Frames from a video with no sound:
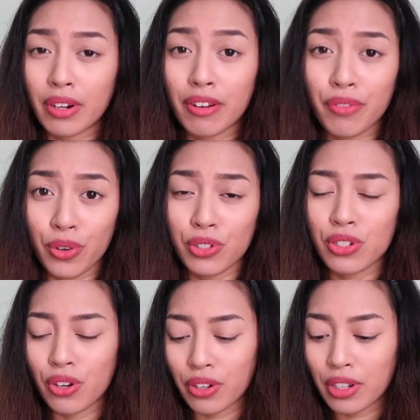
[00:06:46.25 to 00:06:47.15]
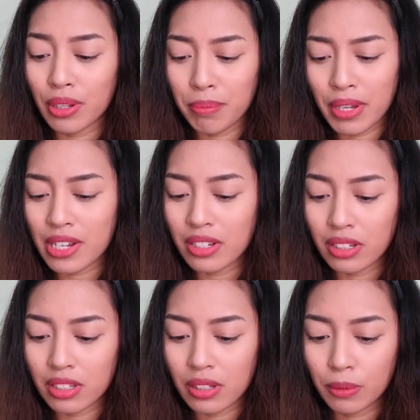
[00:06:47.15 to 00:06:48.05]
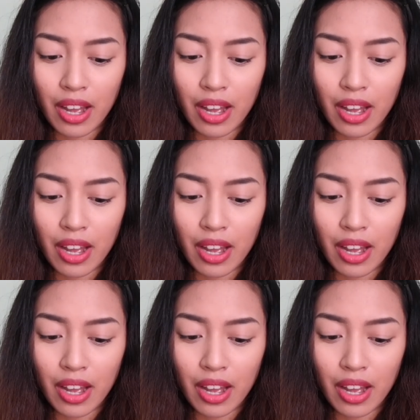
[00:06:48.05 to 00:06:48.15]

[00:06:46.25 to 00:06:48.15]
when I first got it because